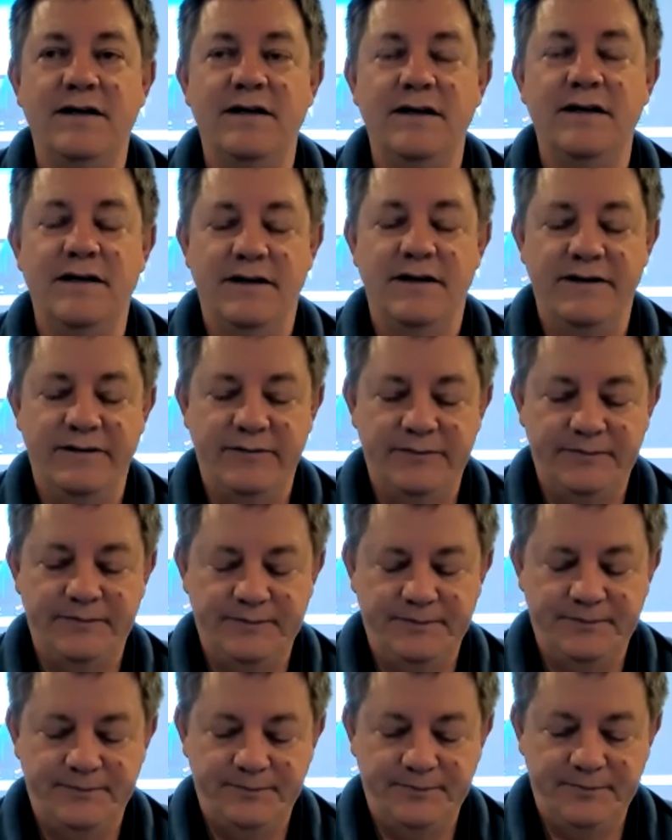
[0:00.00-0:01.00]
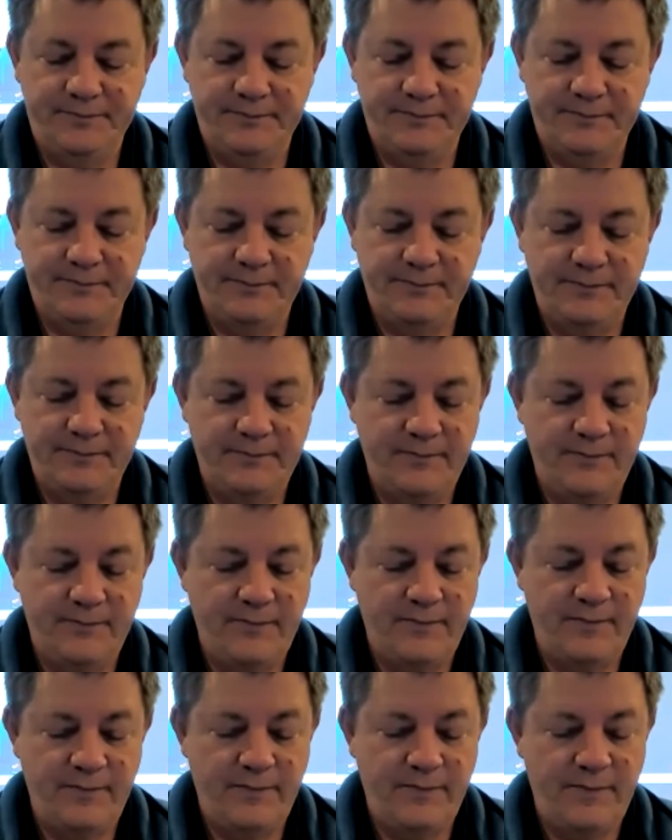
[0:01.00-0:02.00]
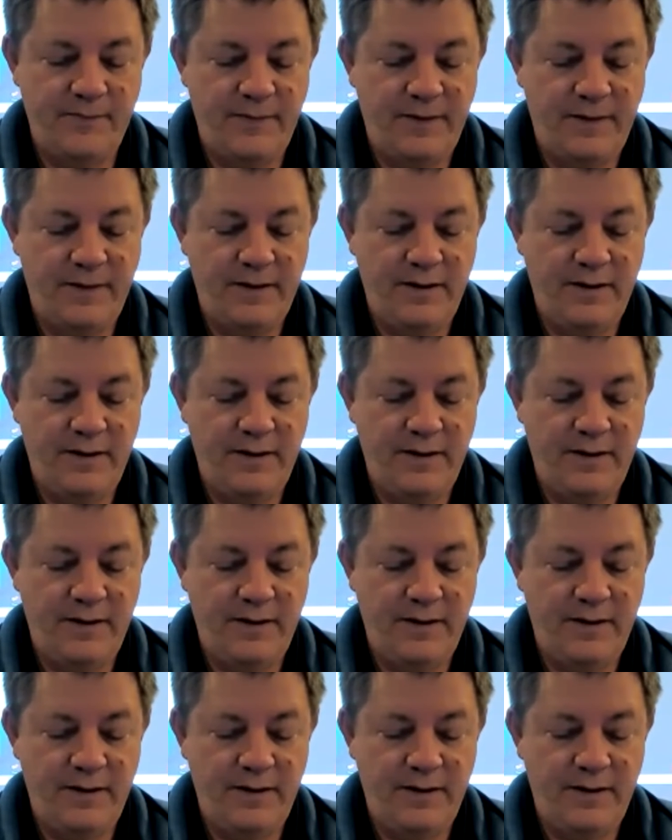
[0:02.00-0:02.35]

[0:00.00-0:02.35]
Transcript: Nothing is said.